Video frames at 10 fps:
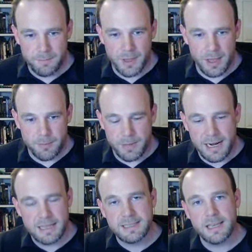Um, and
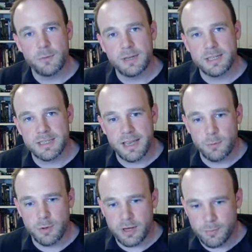let's say that we decided
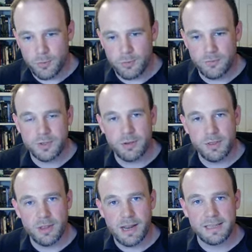we're going to move so that
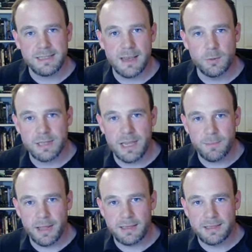the next game will take
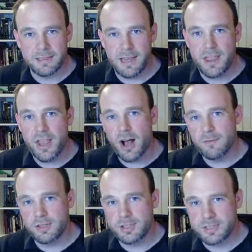place in the
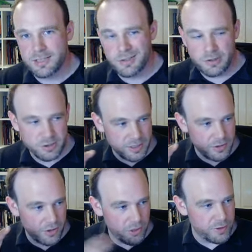harvest season because there's
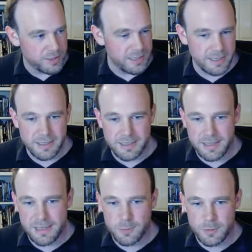only three seasons in
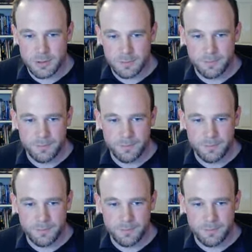this world.